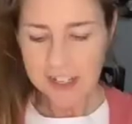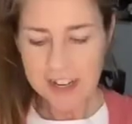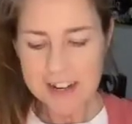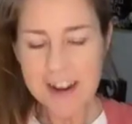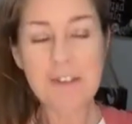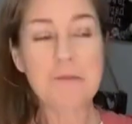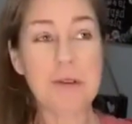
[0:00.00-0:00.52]
just
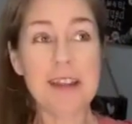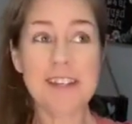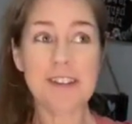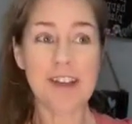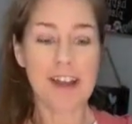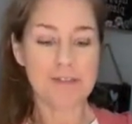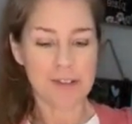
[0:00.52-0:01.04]
cannot wait
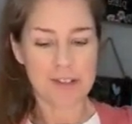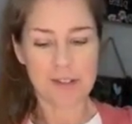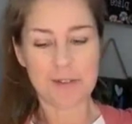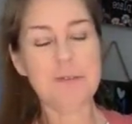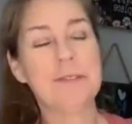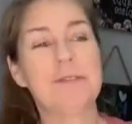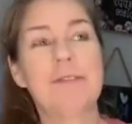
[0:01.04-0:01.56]
till after
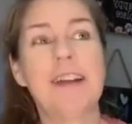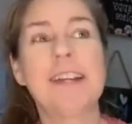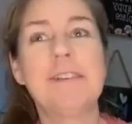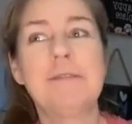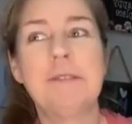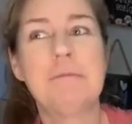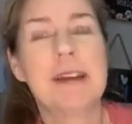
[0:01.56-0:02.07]
school to find
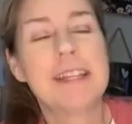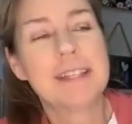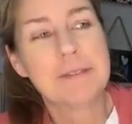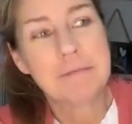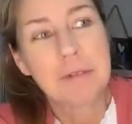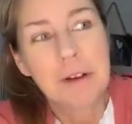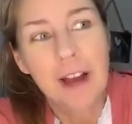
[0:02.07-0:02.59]
out what my
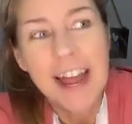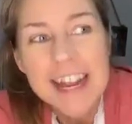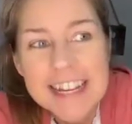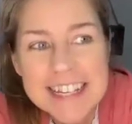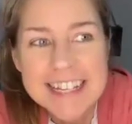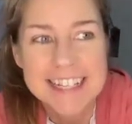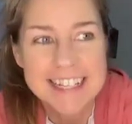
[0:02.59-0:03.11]
surprise